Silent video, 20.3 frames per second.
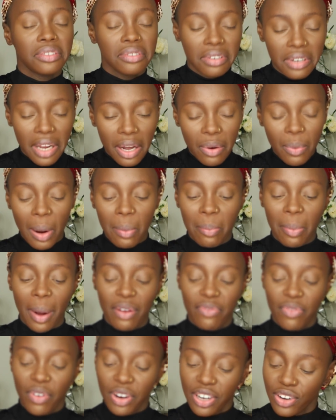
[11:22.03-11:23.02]
The day went
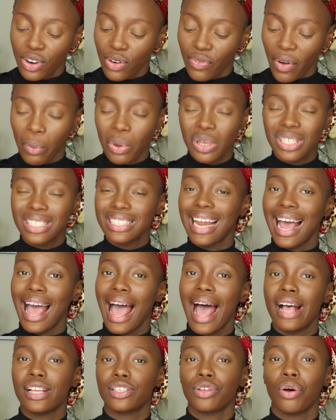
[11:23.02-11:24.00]
by. Funny enough, I wasn't
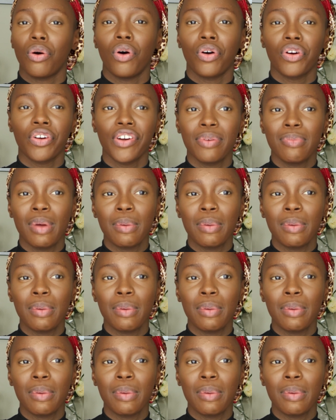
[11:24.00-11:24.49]
as hungry.